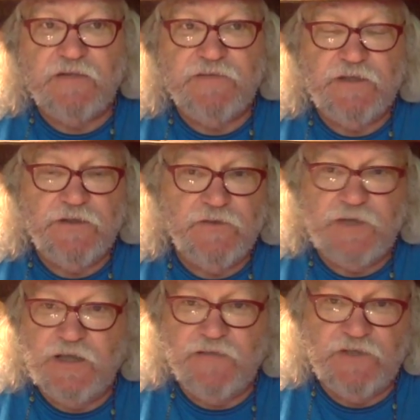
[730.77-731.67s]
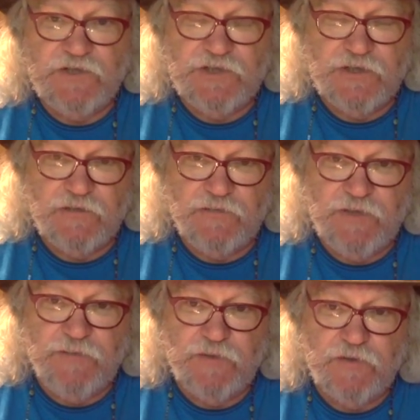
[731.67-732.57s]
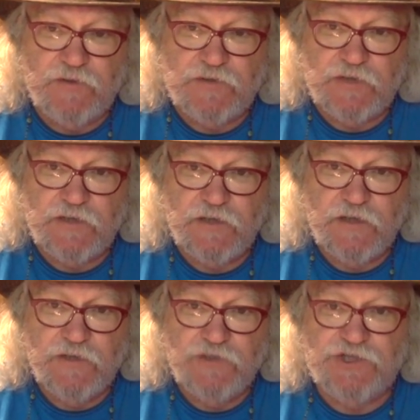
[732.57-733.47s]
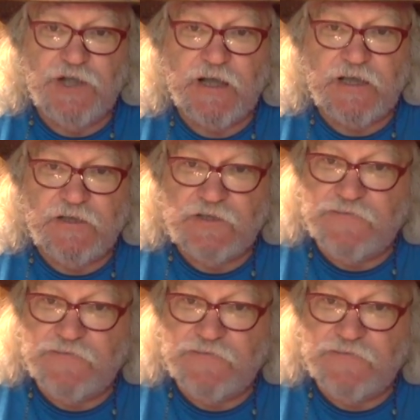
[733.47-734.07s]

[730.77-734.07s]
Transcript: I mean, here we have these young people. There's like jockeys.